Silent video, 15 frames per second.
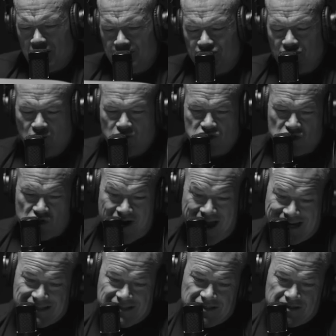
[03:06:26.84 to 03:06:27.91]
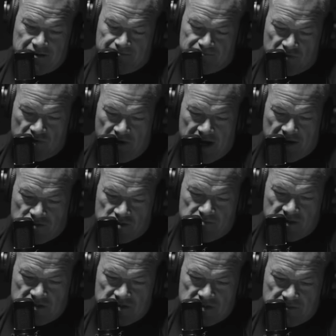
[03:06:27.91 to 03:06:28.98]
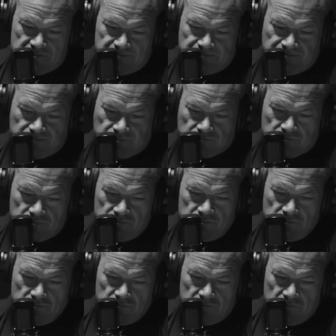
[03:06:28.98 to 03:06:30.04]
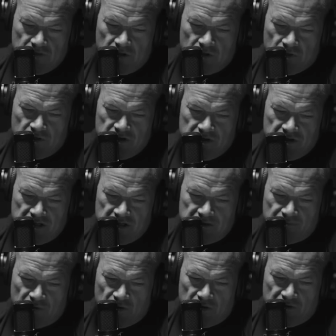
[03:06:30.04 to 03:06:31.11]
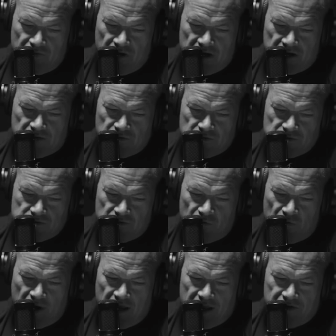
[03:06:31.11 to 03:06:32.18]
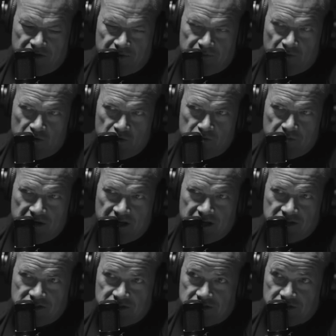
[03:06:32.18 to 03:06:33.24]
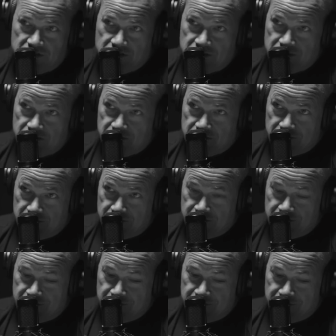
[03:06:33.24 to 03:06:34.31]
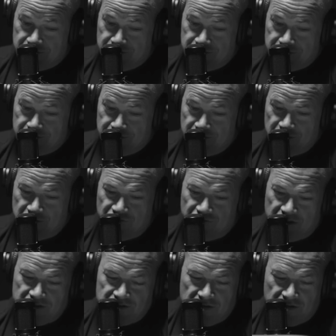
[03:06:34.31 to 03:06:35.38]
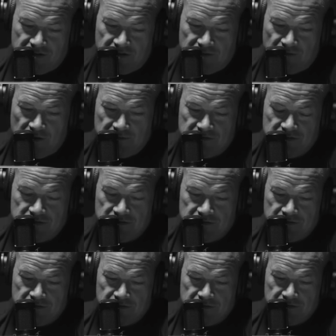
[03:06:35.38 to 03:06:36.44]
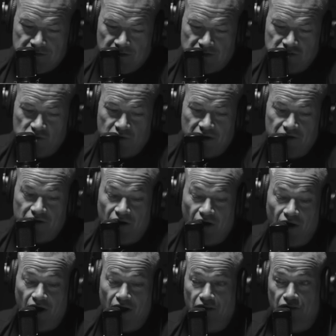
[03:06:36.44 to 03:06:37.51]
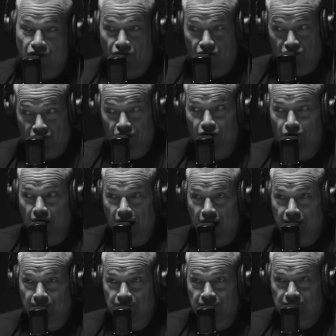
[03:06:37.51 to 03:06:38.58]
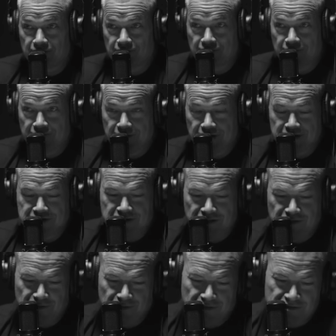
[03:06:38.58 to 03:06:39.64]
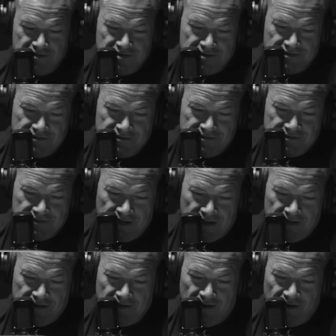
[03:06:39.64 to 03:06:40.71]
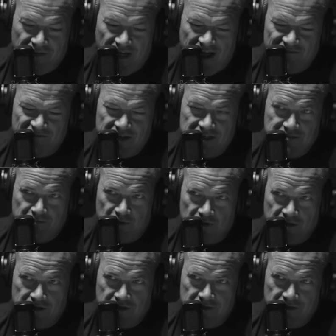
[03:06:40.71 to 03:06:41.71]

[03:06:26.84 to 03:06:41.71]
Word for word: protracted pronouncements, or you need more of Echo's random ruminations, you can find us on the interwebs, on Twitter, on the gram, as Echo calls it, and on that Facebook.